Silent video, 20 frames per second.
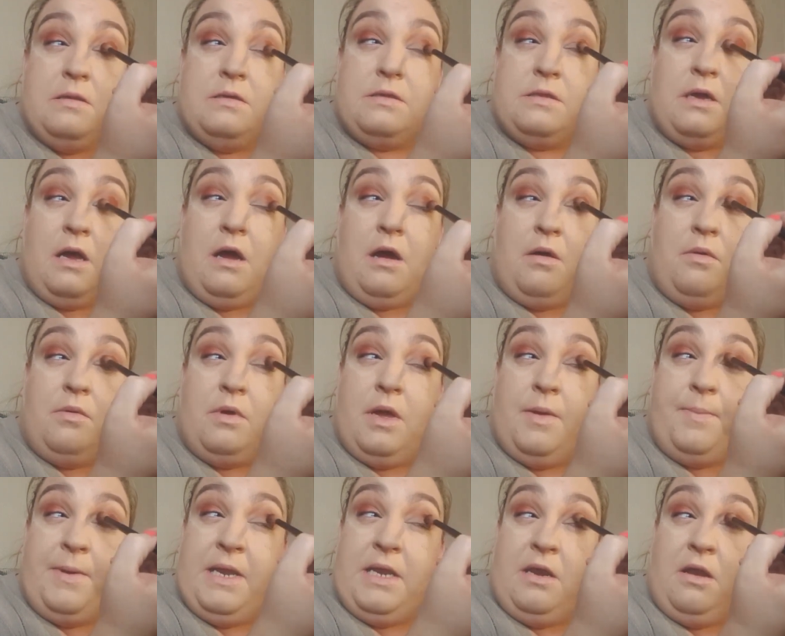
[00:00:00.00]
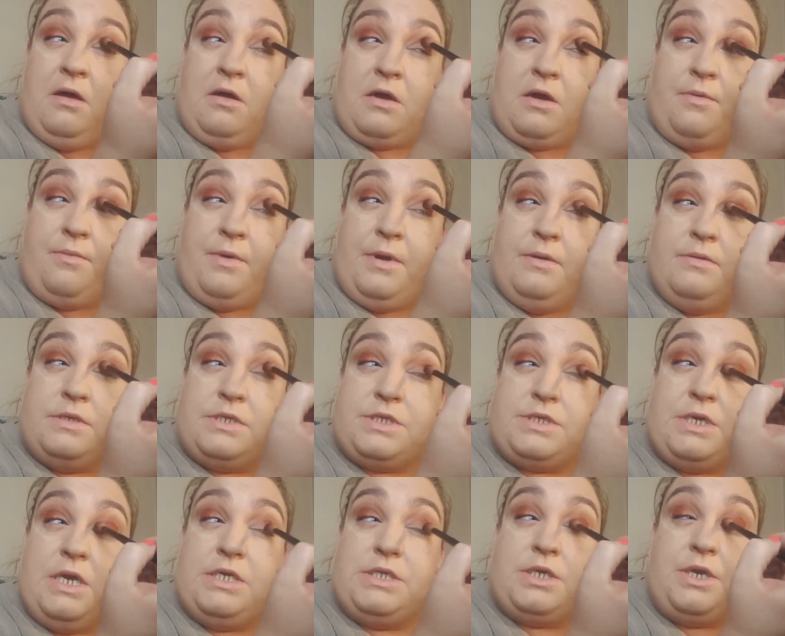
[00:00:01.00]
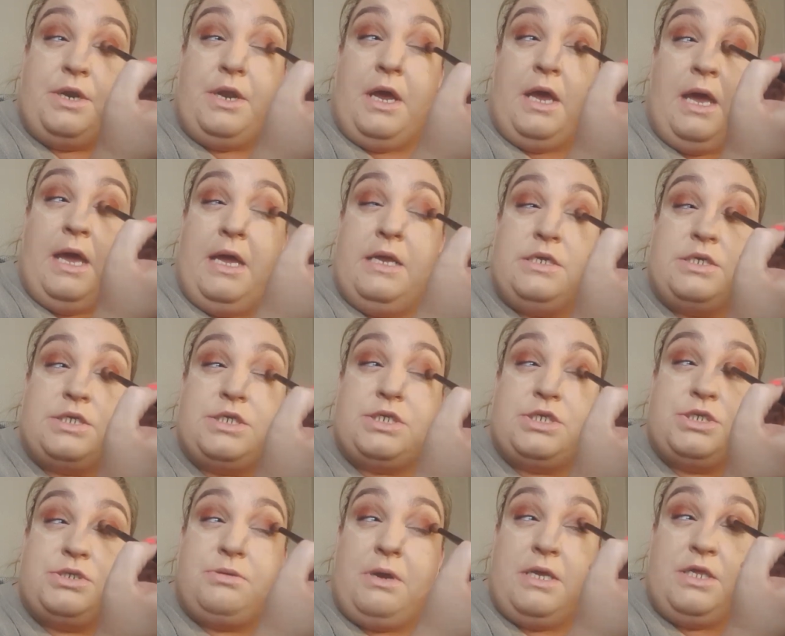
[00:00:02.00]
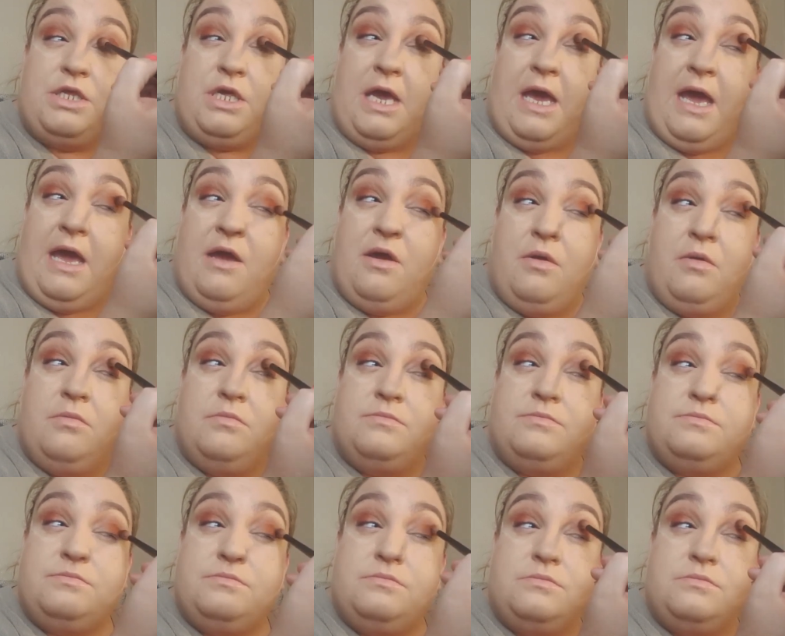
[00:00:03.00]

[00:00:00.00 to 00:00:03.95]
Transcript: So a bit like a root stretch on a hair, stretch it out.